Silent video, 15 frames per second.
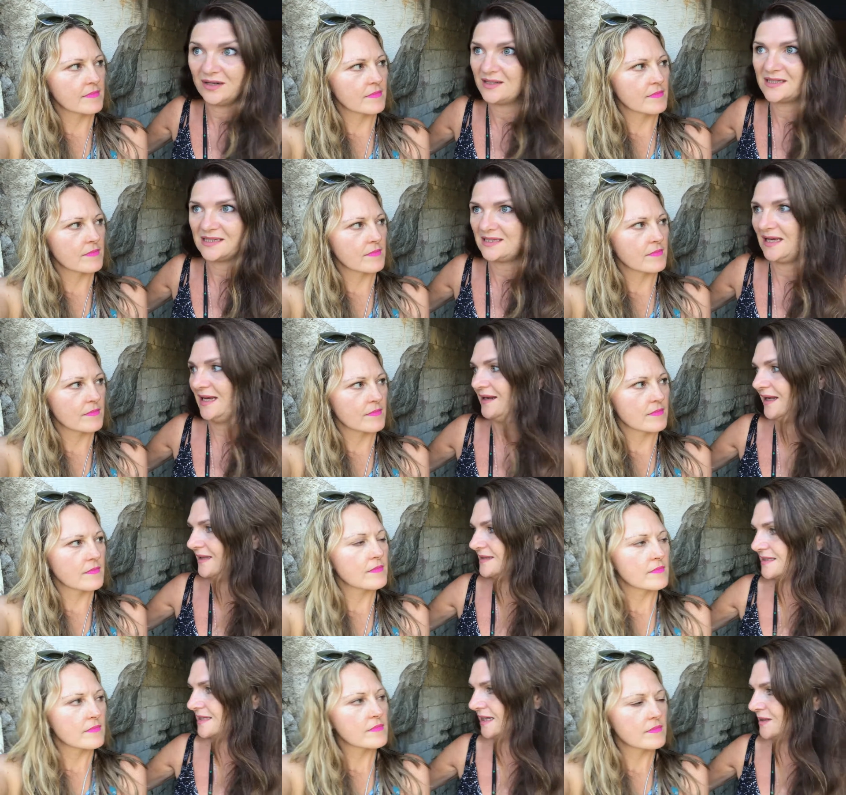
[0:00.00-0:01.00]
Speaker 1: And as I said,
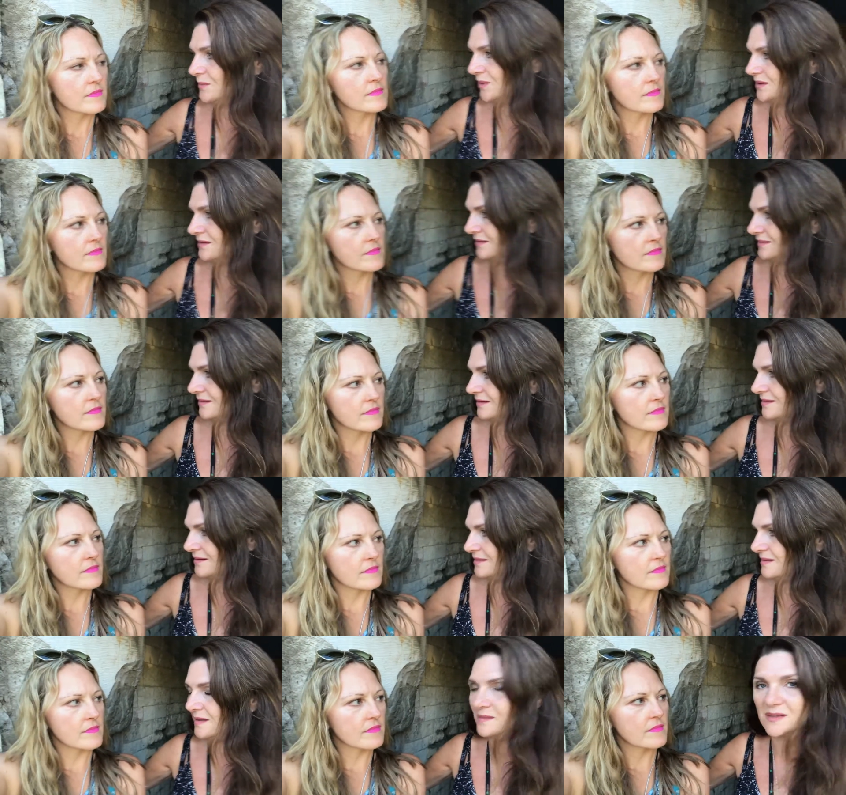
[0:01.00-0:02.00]
entertainment.
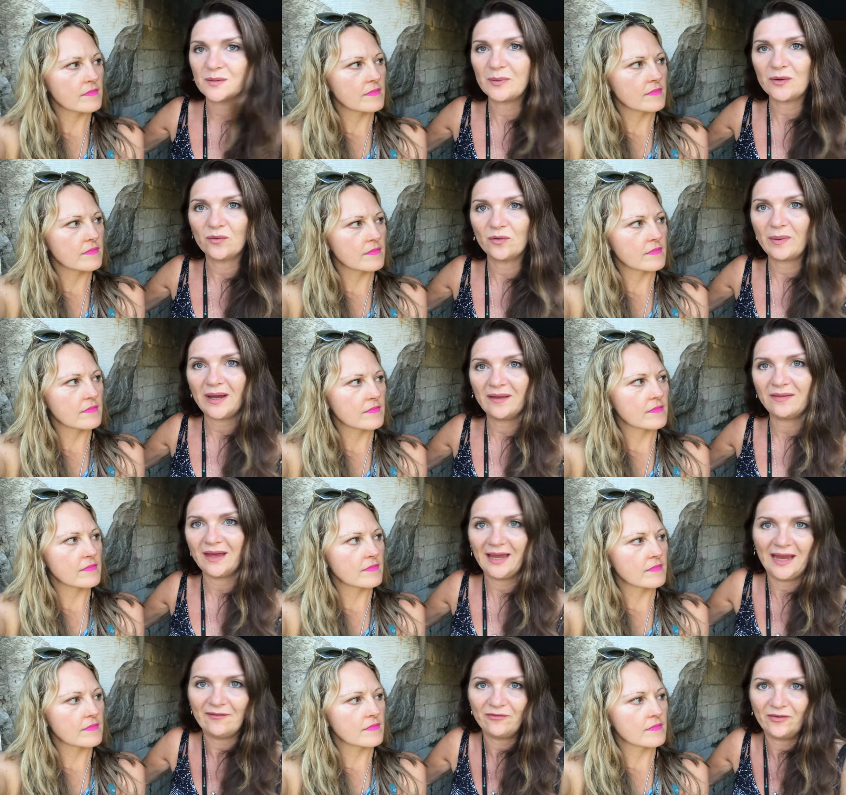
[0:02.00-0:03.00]
Mm. seems to be all about
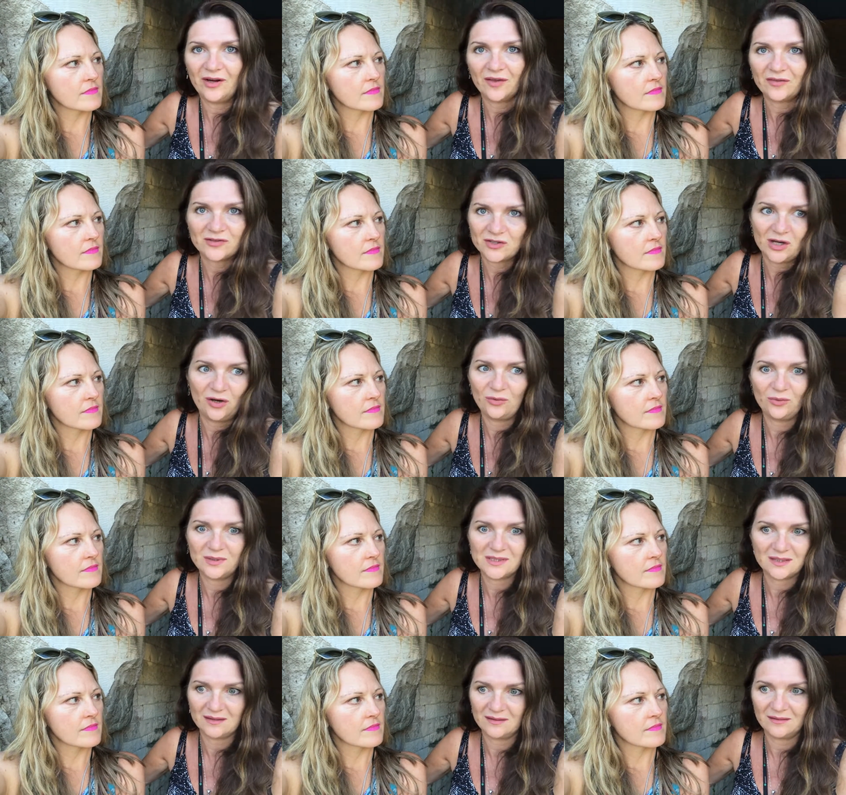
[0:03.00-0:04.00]
that. Every other show
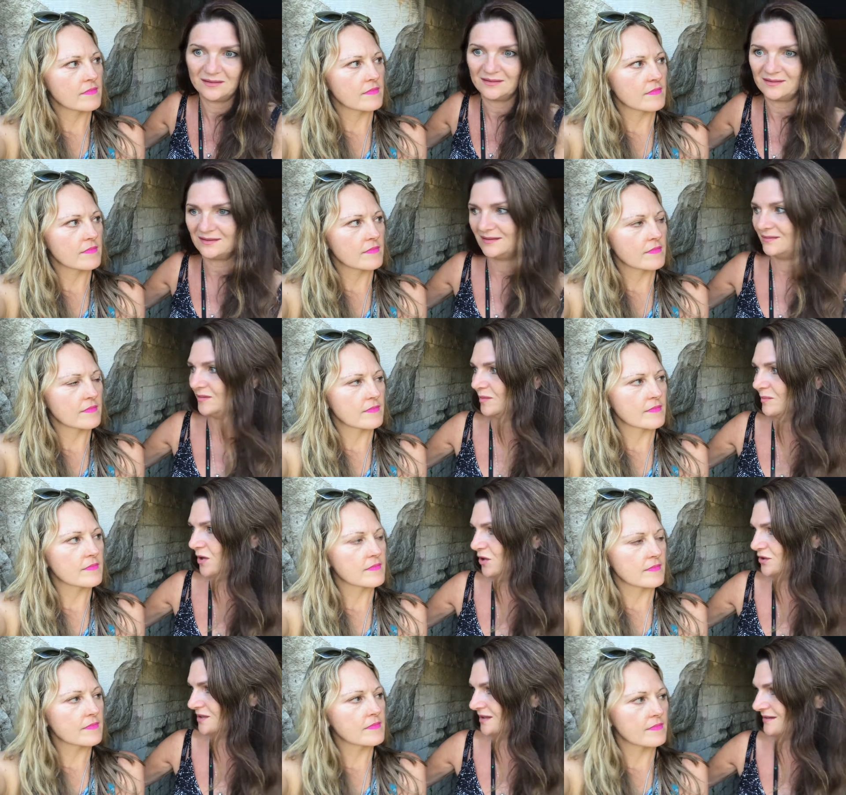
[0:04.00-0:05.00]
is a, a, a
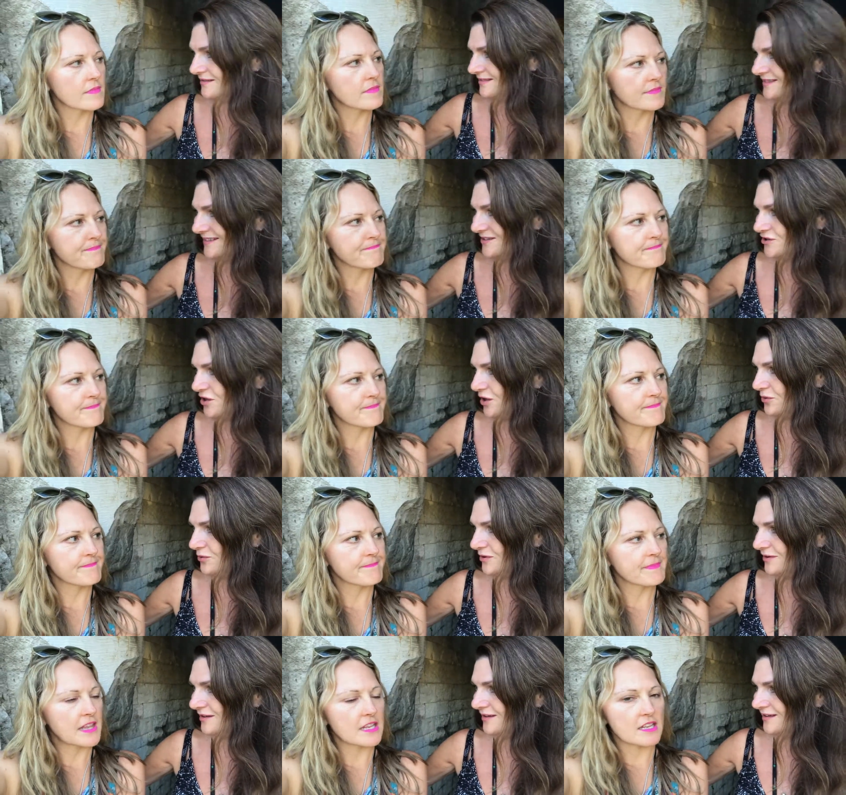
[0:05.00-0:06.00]
murder mm. show.
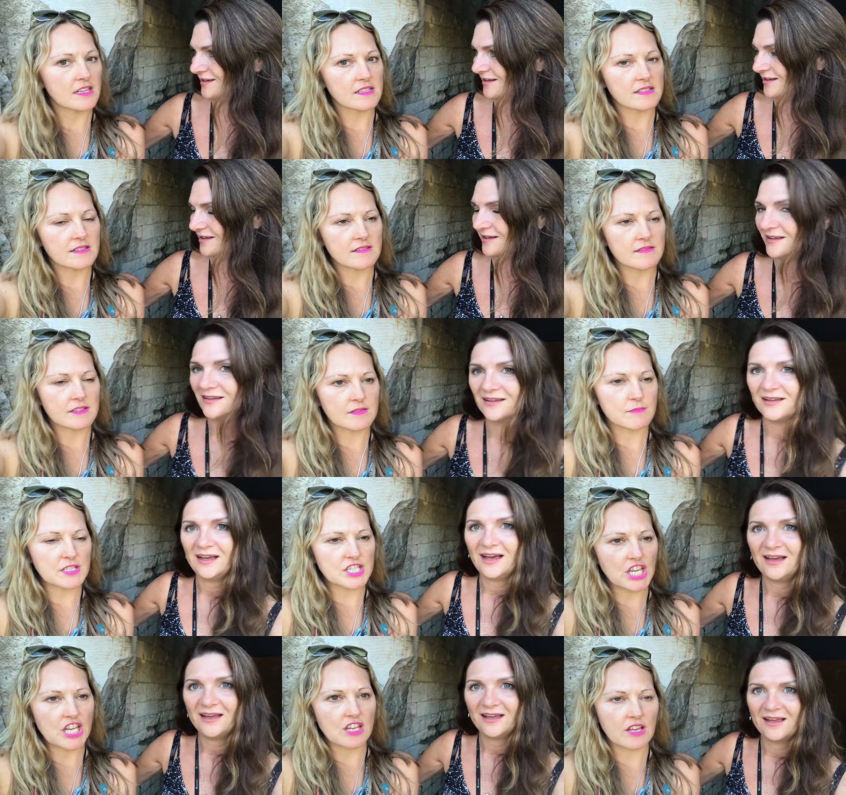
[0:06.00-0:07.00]
Speaker 2: It is
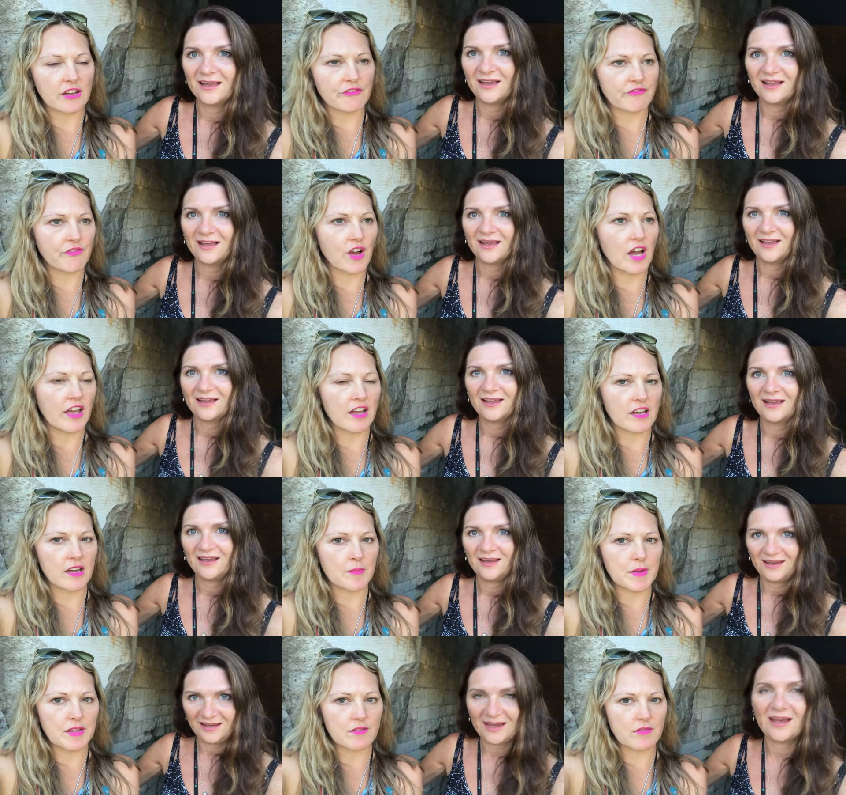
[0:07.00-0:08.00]
machine gun fire
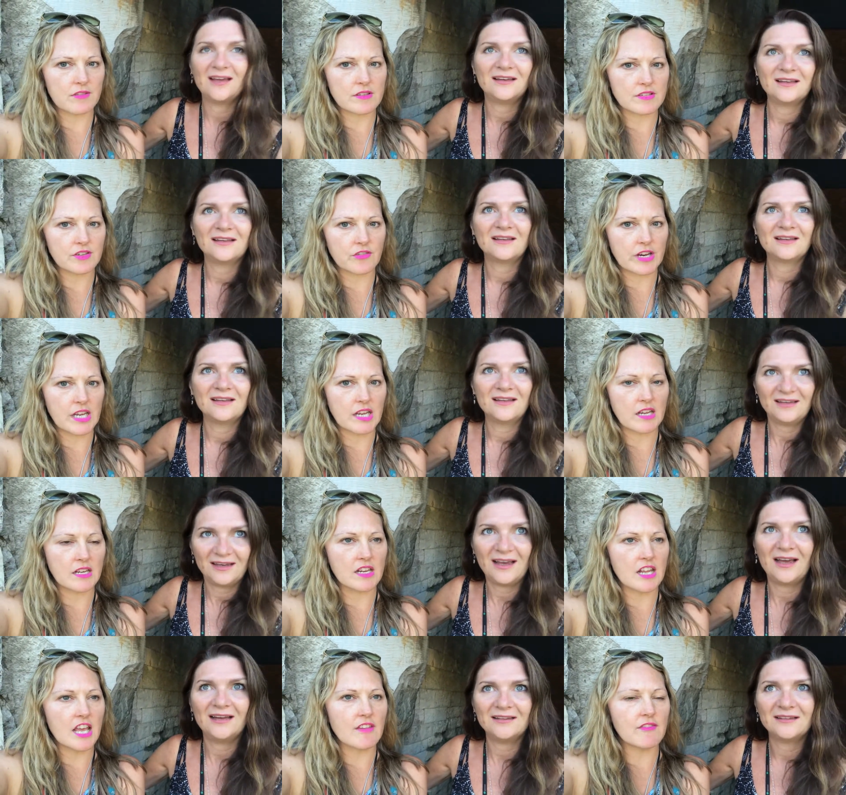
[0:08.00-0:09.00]
coming yeah. through the screen,
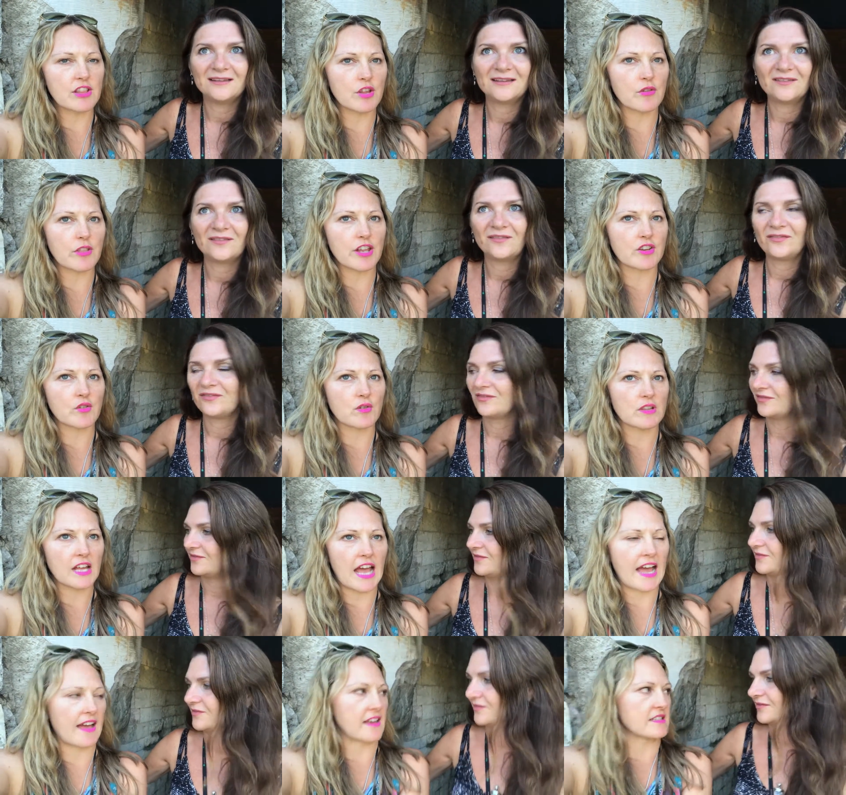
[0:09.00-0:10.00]
yeah. and even though they'd call it
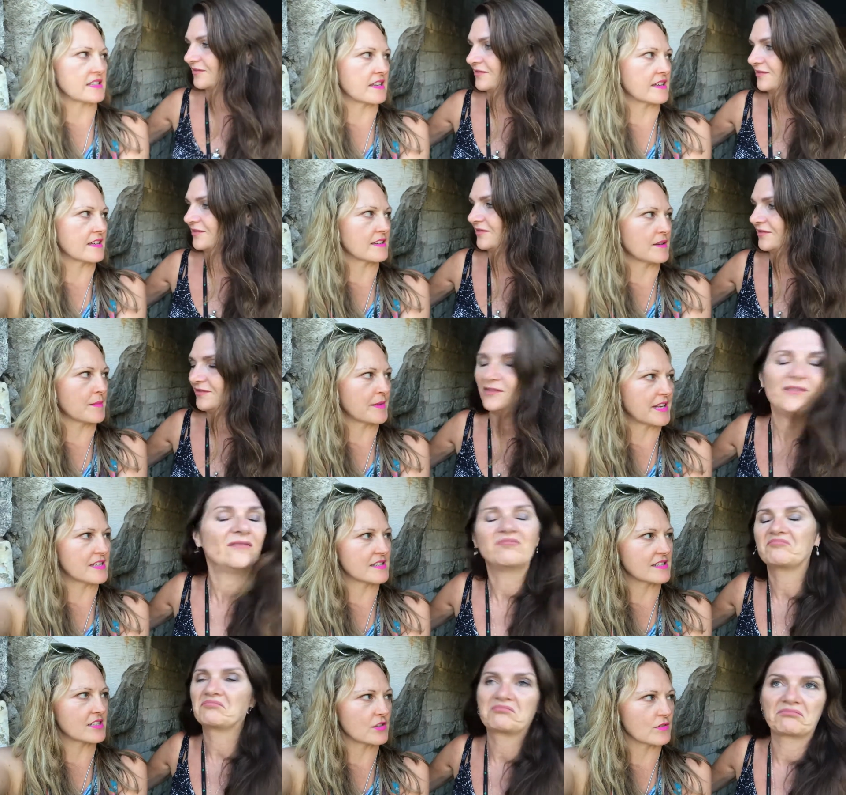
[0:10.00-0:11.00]
acting, I mean,
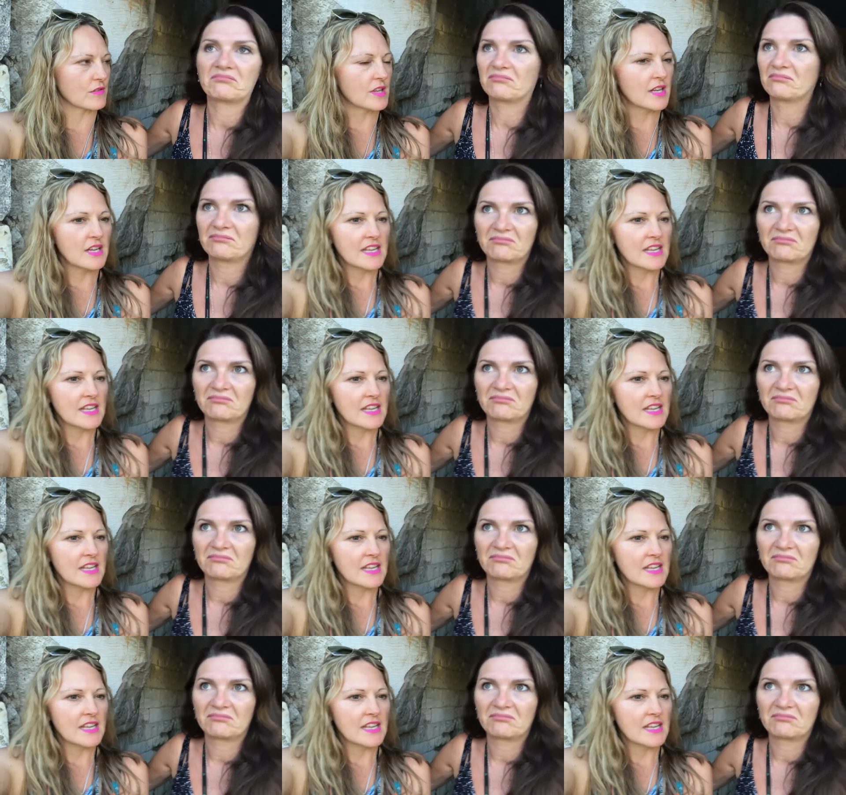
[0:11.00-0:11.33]
it's still